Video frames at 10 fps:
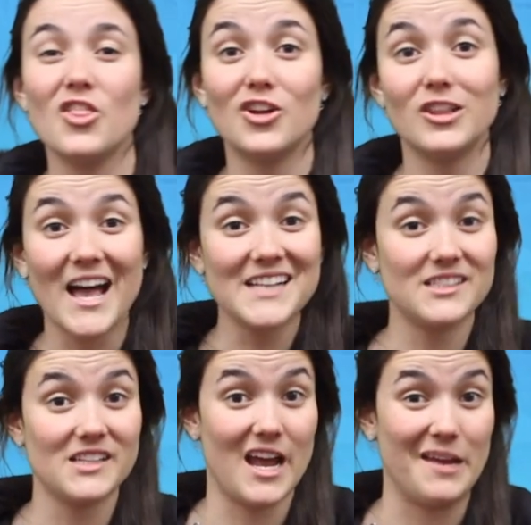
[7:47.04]
The
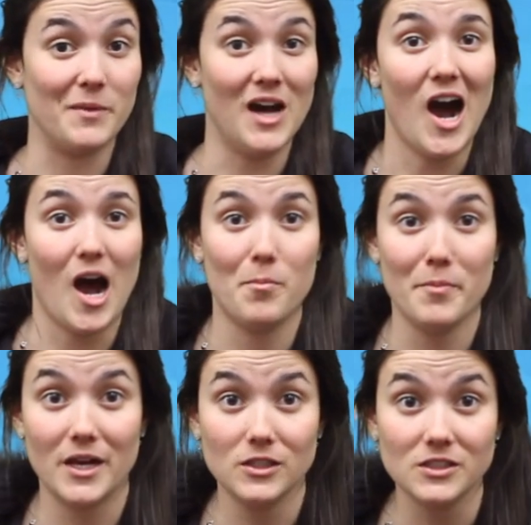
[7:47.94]
last time a
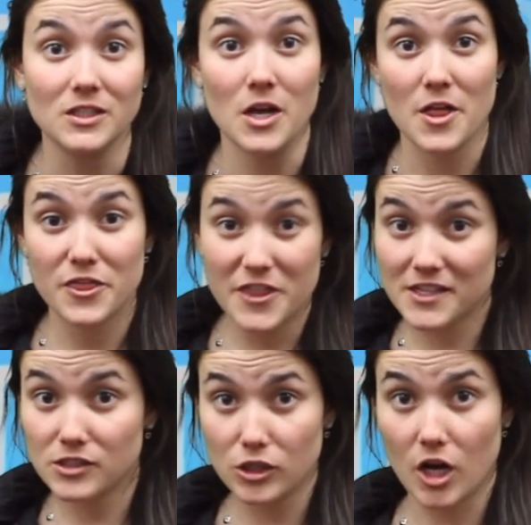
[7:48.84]
melt
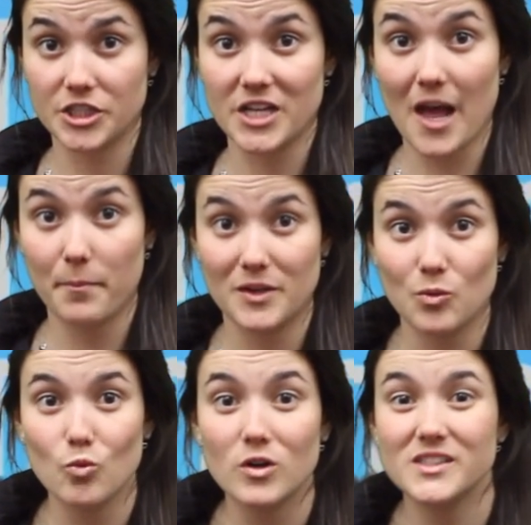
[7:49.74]
this large
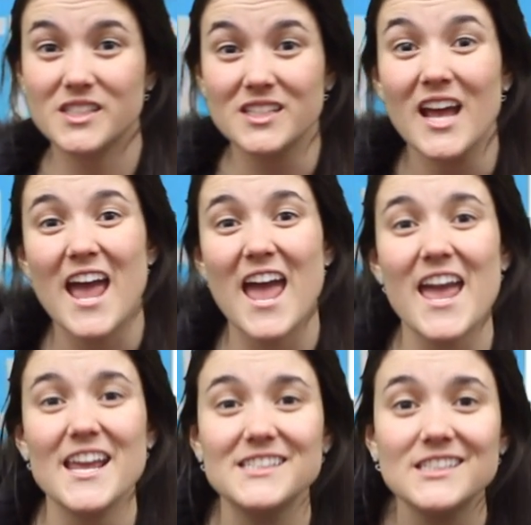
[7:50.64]
happened was in
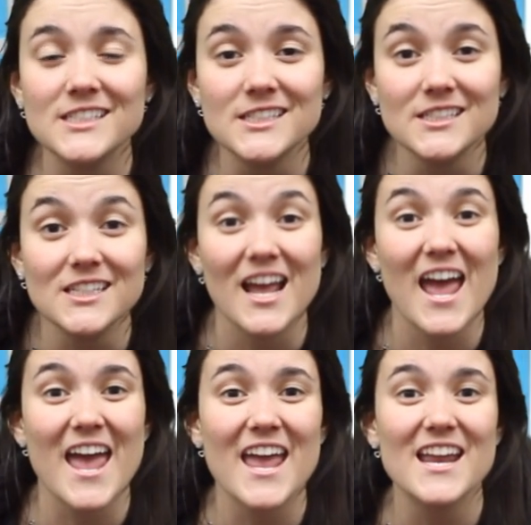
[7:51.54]

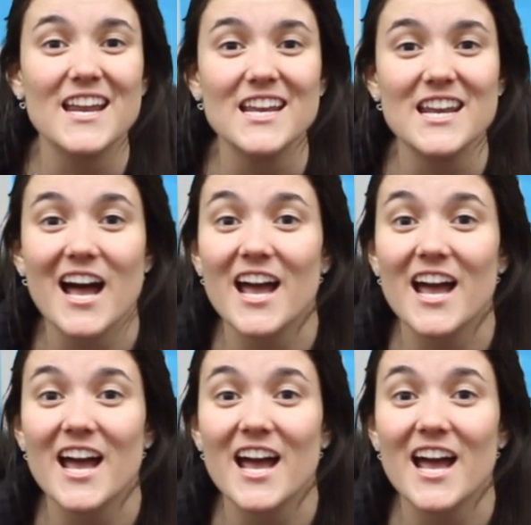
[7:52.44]
1889.